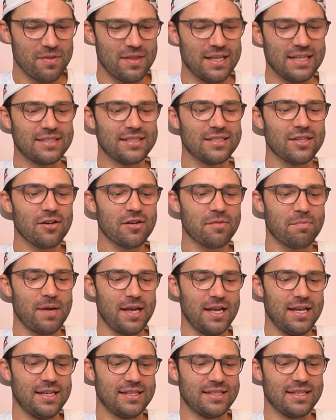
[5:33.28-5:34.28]
This stock
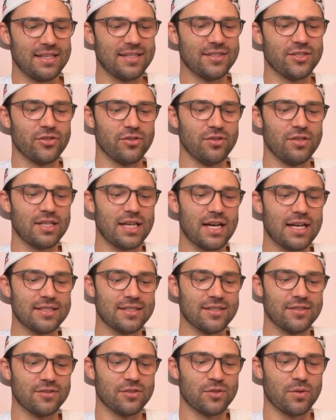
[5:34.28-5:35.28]
peaked in
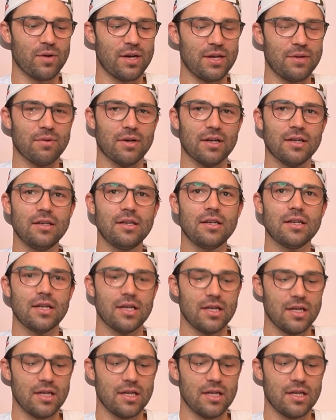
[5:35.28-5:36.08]
2021.